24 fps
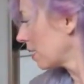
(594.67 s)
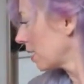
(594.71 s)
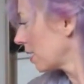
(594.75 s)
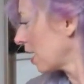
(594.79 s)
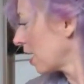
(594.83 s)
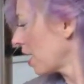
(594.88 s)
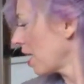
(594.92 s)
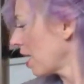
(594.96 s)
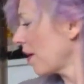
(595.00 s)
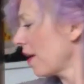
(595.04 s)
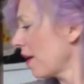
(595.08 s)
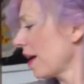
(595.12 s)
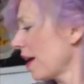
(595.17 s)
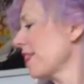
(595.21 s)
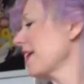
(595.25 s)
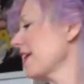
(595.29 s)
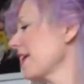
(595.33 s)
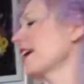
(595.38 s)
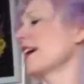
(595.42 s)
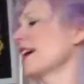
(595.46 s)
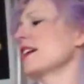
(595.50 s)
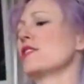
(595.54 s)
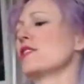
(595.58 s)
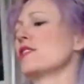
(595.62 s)
I think
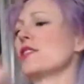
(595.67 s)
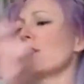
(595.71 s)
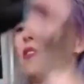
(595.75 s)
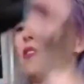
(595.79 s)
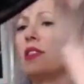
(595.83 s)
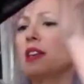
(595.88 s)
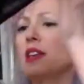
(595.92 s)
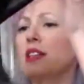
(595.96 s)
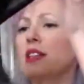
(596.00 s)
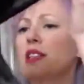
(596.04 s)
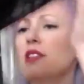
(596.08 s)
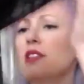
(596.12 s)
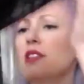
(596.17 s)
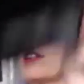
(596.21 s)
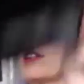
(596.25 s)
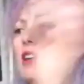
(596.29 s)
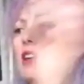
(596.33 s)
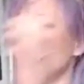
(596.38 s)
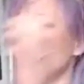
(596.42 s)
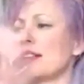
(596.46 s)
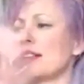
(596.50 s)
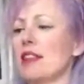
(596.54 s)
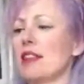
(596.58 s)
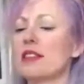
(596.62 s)
I showed this to you guys.
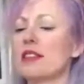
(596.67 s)
Yeah, this